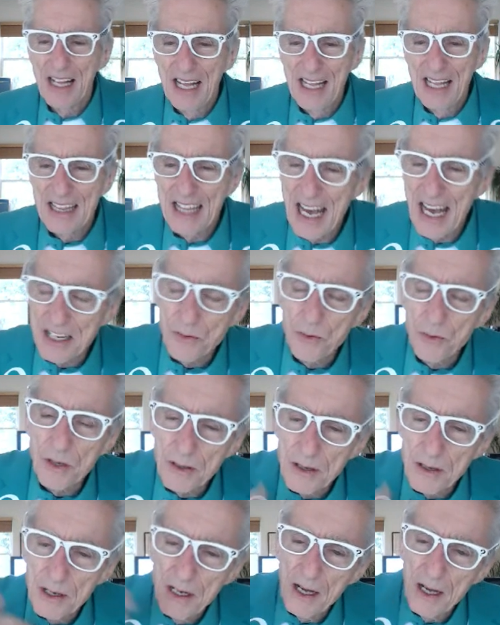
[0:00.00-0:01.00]
That's where
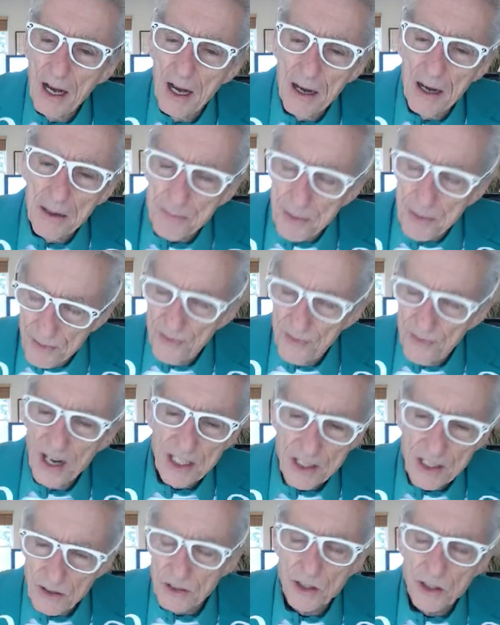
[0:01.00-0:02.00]

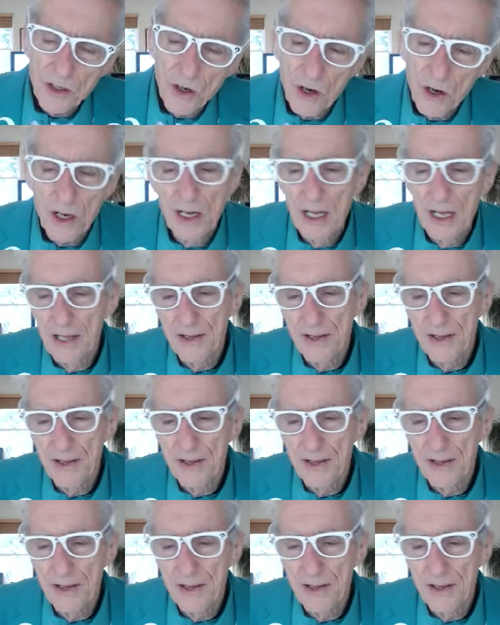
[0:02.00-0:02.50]
professionals are